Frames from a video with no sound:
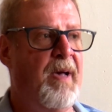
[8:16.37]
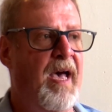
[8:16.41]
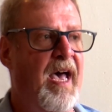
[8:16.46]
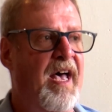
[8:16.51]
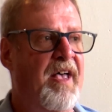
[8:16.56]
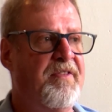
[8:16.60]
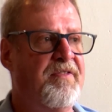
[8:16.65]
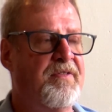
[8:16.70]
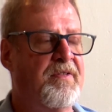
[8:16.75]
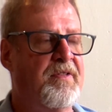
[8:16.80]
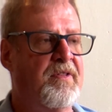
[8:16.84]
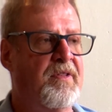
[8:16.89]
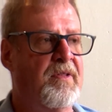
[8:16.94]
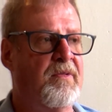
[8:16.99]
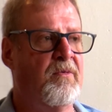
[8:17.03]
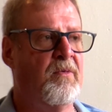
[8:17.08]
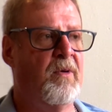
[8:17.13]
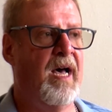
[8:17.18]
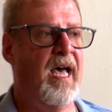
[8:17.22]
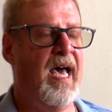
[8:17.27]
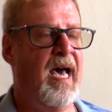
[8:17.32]
past
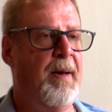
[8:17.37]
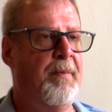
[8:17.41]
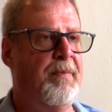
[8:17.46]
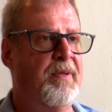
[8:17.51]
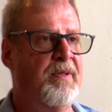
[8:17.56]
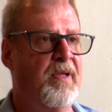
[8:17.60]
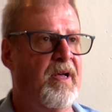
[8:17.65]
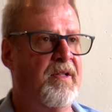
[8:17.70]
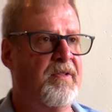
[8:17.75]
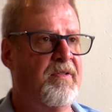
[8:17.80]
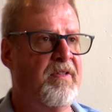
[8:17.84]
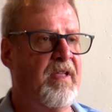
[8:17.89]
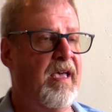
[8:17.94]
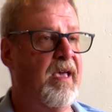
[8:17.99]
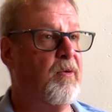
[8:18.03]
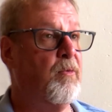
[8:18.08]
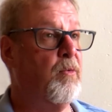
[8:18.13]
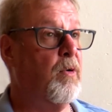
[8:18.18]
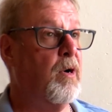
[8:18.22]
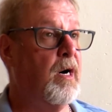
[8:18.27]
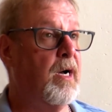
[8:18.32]
what happened on day
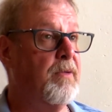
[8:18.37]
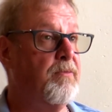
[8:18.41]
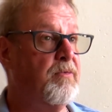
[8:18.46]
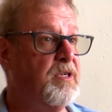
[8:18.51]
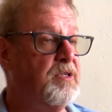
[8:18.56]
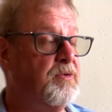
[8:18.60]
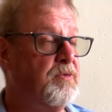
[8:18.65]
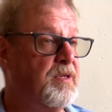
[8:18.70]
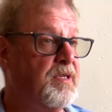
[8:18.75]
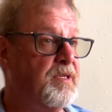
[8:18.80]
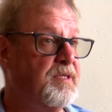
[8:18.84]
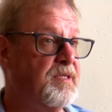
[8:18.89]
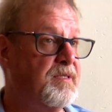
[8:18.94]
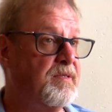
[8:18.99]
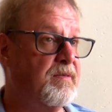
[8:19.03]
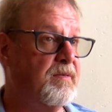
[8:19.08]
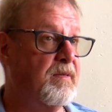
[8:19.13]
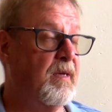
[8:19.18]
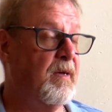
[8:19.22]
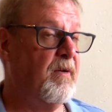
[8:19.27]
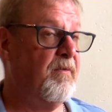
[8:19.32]
one, which
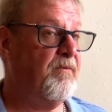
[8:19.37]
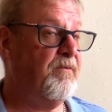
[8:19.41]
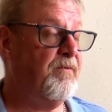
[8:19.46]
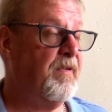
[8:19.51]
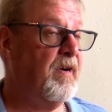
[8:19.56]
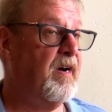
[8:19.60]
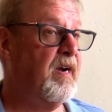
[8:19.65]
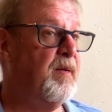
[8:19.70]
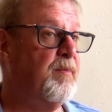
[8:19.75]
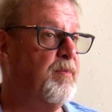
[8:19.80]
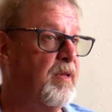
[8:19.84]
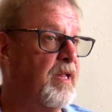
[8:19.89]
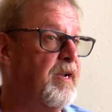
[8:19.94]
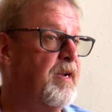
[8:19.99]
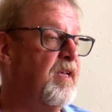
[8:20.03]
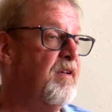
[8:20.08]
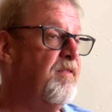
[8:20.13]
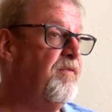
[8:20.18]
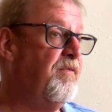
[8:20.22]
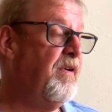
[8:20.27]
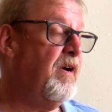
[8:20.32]
was a very
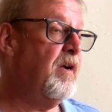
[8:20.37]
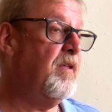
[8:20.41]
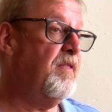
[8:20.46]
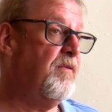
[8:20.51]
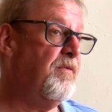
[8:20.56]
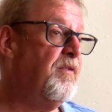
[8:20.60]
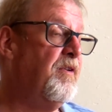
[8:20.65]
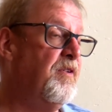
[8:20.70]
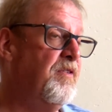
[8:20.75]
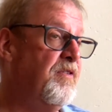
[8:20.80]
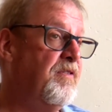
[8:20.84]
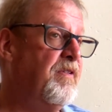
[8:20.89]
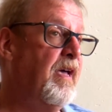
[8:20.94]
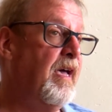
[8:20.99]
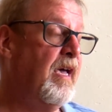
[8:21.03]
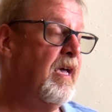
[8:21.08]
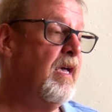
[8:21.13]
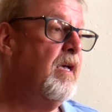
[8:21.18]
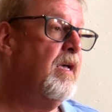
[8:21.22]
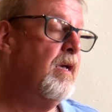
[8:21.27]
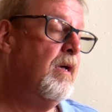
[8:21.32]
bloody affair the first
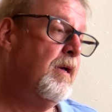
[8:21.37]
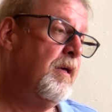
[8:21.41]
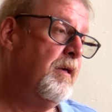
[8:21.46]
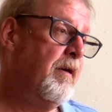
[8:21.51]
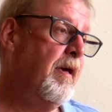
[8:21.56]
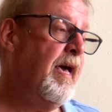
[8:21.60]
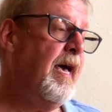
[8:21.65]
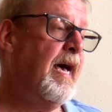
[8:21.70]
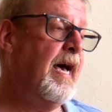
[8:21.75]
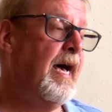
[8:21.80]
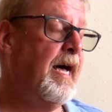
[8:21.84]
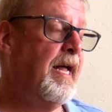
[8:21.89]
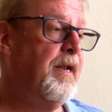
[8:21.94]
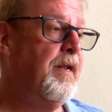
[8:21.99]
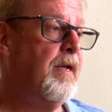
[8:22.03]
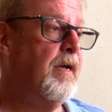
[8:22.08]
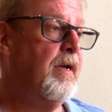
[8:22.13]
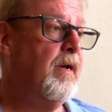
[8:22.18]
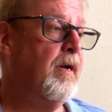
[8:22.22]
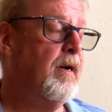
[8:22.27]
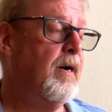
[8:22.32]
day. You had
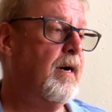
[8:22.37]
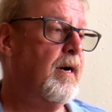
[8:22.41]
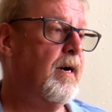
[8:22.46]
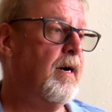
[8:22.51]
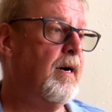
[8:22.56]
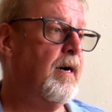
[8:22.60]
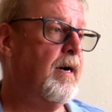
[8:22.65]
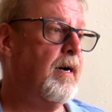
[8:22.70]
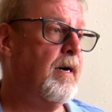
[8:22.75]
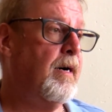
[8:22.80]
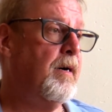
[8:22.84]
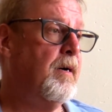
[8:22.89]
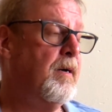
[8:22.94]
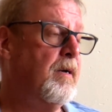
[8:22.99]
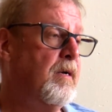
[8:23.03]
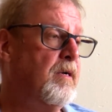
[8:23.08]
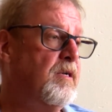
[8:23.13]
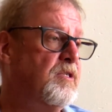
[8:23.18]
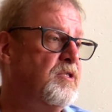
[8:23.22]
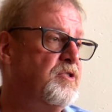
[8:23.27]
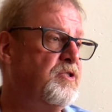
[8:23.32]

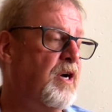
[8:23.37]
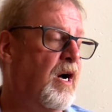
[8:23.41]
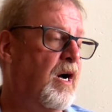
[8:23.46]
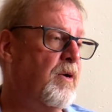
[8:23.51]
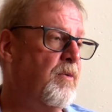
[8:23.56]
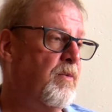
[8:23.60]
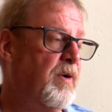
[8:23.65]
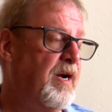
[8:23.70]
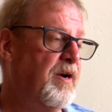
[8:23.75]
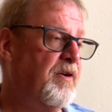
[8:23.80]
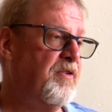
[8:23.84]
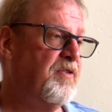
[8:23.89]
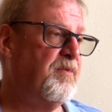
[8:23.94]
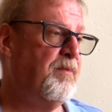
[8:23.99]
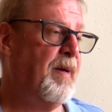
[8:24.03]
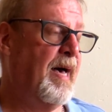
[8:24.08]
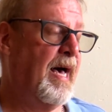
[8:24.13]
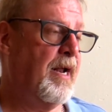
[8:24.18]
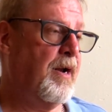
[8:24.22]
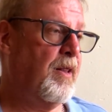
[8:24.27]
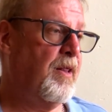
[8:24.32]
John Reynolds
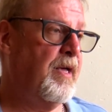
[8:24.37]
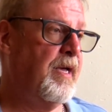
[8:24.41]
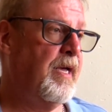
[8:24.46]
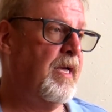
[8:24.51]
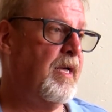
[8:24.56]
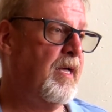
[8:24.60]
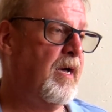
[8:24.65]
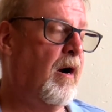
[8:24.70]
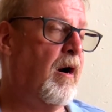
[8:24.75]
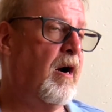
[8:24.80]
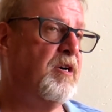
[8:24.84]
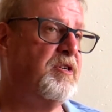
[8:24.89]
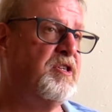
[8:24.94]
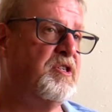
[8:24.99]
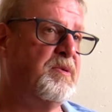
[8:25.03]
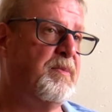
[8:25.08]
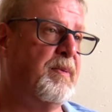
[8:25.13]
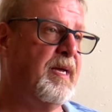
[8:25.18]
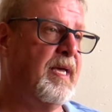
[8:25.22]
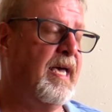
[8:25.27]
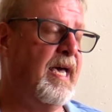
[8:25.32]
battling
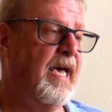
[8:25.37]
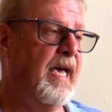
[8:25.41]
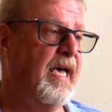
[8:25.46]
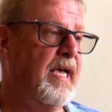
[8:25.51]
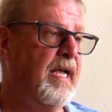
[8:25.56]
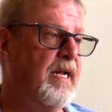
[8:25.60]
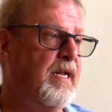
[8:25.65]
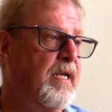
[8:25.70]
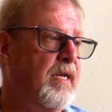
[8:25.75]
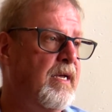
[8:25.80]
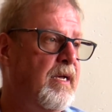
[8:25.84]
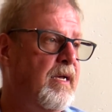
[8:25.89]
Archer's Brigade.